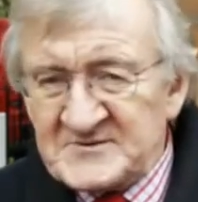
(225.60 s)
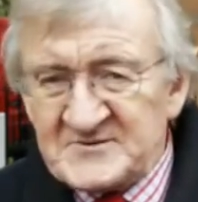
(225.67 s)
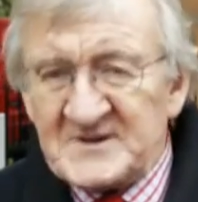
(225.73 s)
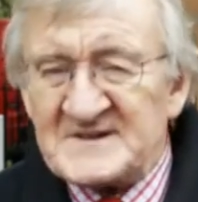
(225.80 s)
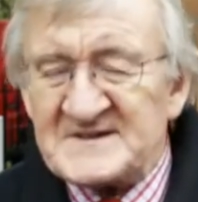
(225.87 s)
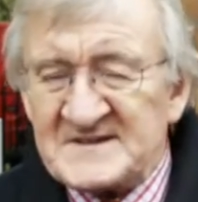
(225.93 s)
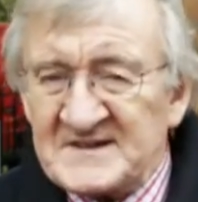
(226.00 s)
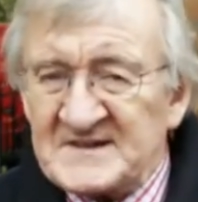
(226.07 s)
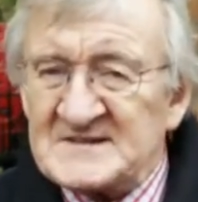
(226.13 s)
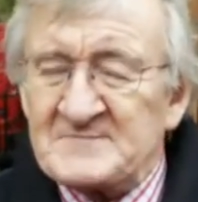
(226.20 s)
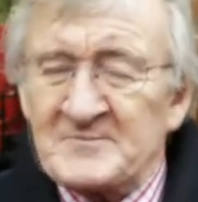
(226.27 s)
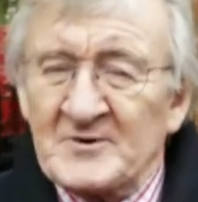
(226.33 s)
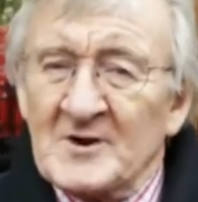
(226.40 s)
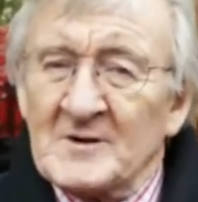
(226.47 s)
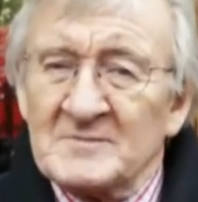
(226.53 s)
We must
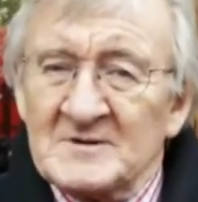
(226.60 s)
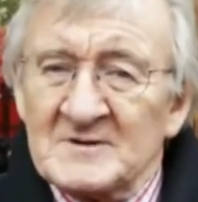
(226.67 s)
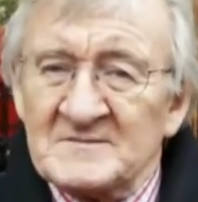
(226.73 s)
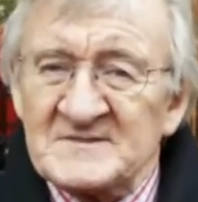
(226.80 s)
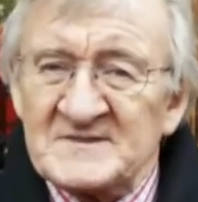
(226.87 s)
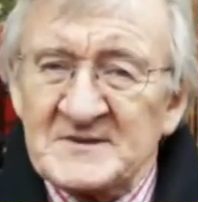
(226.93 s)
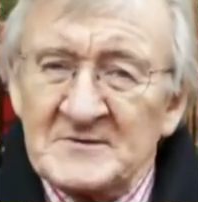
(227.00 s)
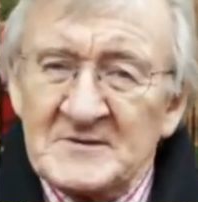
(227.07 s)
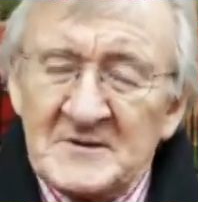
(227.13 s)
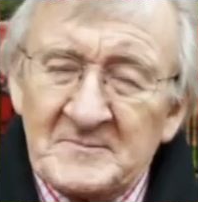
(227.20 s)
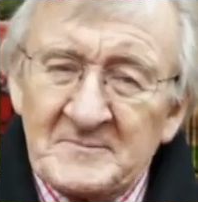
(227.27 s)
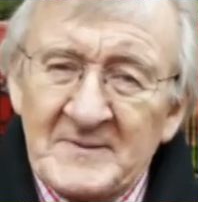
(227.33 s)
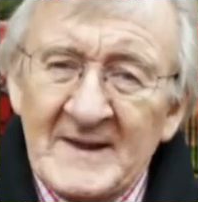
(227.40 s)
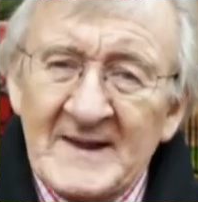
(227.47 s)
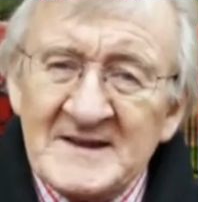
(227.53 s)
address these
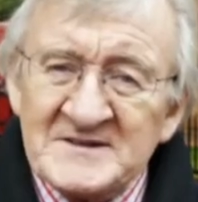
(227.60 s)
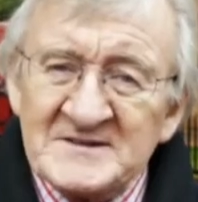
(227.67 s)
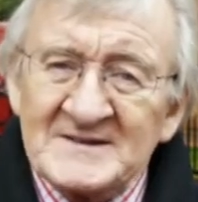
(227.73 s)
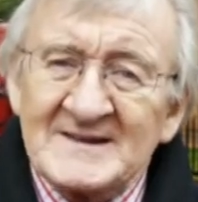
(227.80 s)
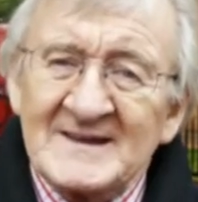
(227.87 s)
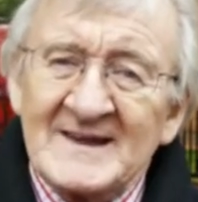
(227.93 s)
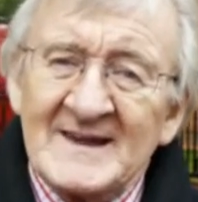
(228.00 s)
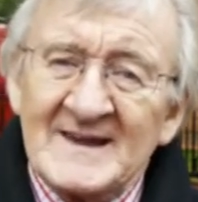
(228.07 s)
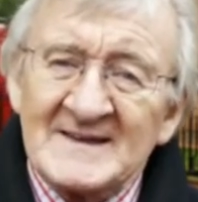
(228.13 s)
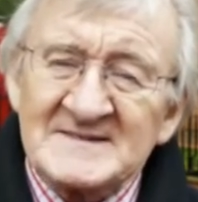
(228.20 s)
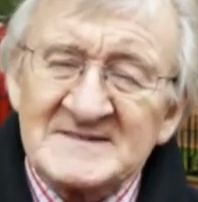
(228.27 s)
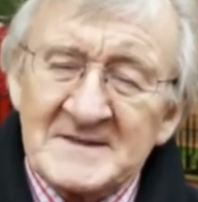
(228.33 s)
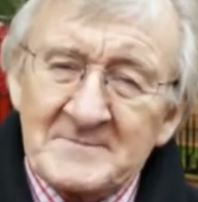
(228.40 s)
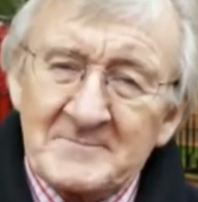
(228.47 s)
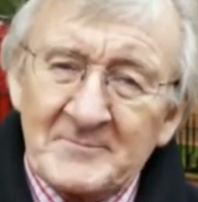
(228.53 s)
problems so that
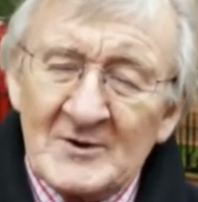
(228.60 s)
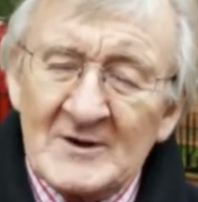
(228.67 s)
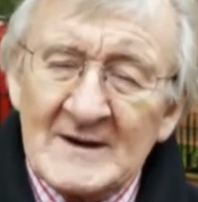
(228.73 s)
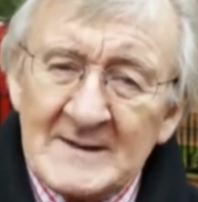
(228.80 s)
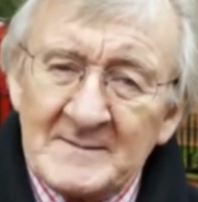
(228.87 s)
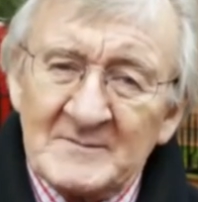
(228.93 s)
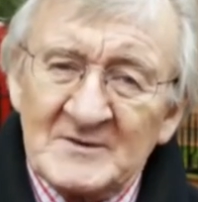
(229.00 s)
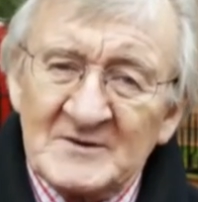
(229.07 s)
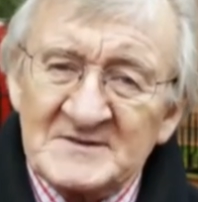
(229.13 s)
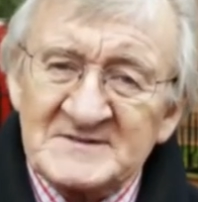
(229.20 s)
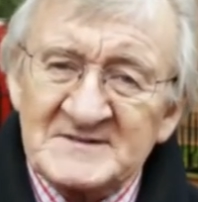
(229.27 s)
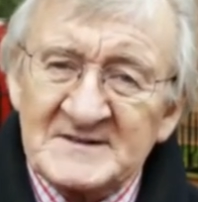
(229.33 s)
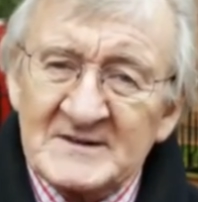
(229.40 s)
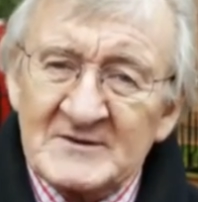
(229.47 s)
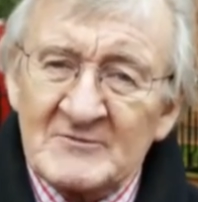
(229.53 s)
patient care is the
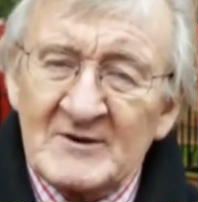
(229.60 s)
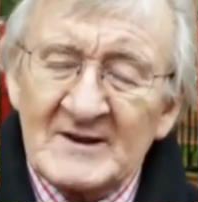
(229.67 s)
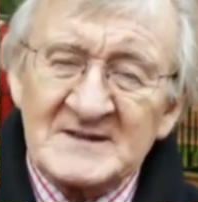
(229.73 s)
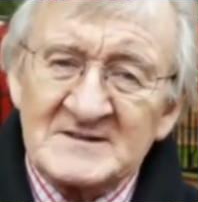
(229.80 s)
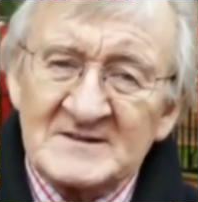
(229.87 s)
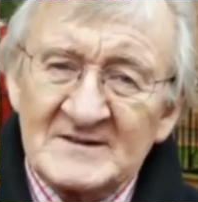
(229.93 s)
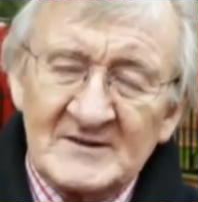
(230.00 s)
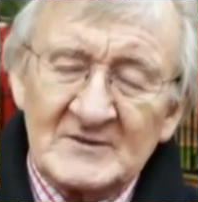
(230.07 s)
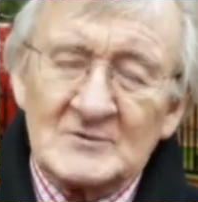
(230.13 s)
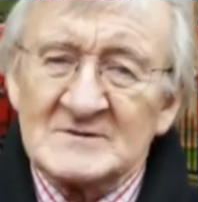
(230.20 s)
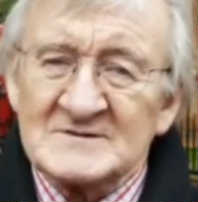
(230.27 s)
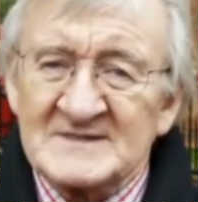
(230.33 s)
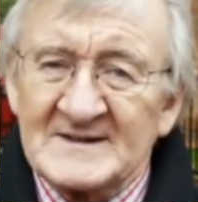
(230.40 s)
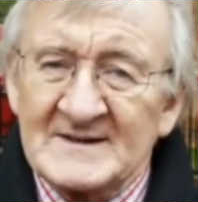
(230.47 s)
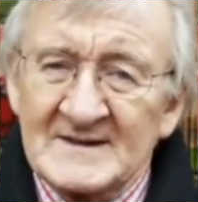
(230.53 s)
prime consideration
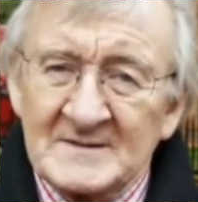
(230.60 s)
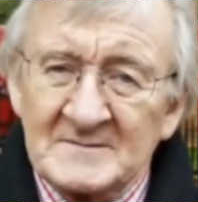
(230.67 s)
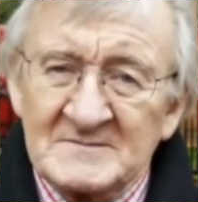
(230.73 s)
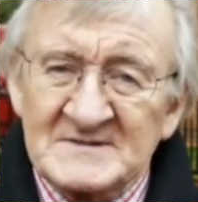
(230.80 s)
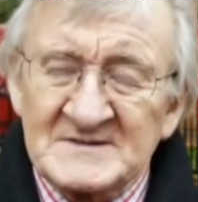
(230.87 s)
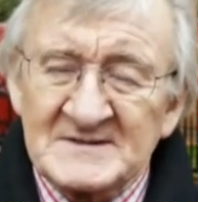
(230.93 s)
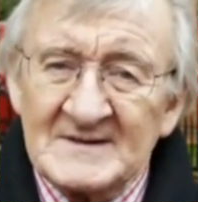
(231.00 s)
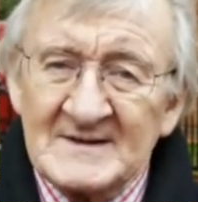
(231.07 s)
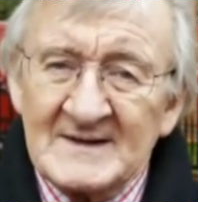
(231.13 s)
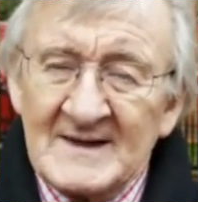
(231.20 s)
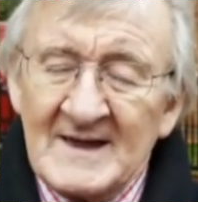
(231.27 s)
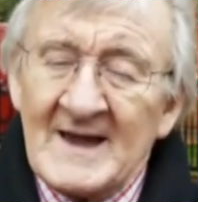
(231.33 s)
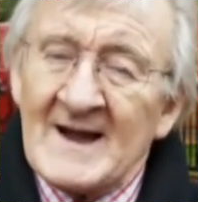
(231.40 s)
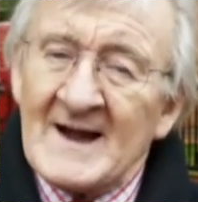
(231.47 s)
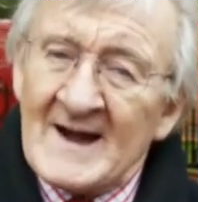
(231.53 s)
at all times.